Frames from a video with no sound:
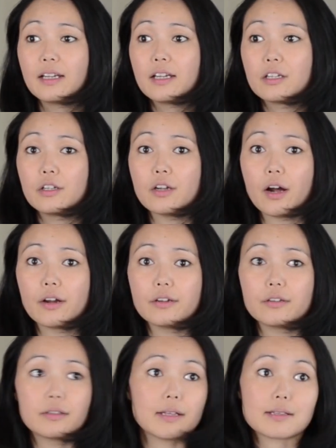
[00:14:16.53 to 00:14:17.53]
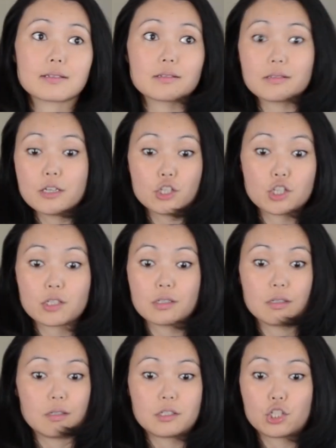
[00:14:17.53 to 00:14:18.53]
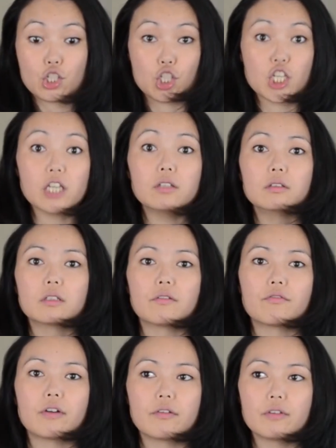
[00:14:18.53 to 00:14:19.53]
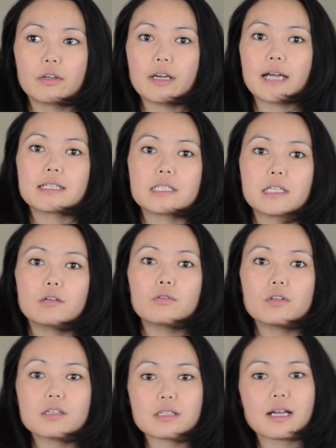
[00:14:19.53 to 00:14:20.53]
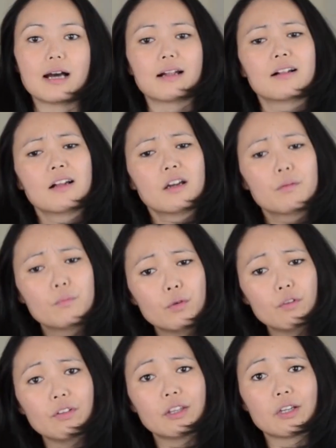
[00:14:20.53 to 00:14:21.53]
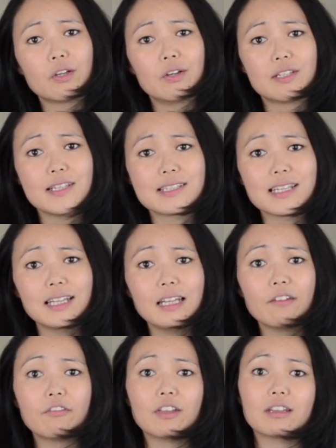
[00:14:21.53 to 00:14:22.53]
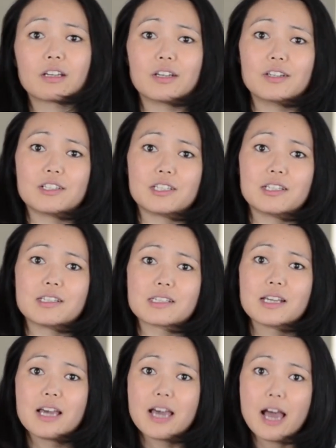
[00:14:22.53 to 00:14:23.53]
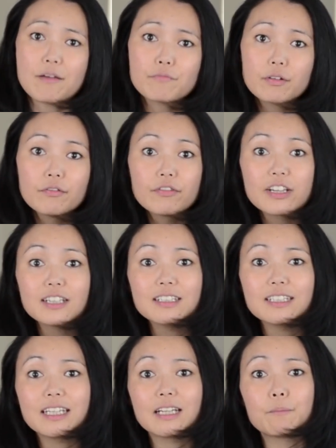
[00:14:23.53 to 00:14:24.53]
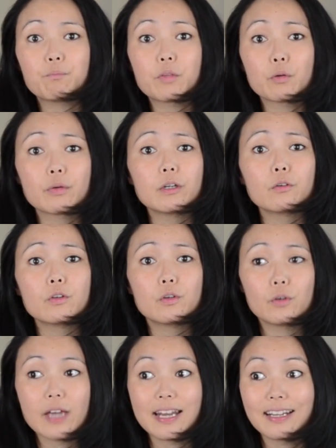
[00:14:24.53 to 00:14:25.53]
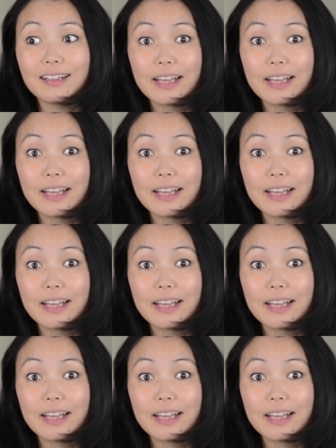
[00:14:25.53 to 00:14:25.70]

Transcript: It's just this shield in front of you until you start moving the curtains and lifting the curtains and revealing the real you and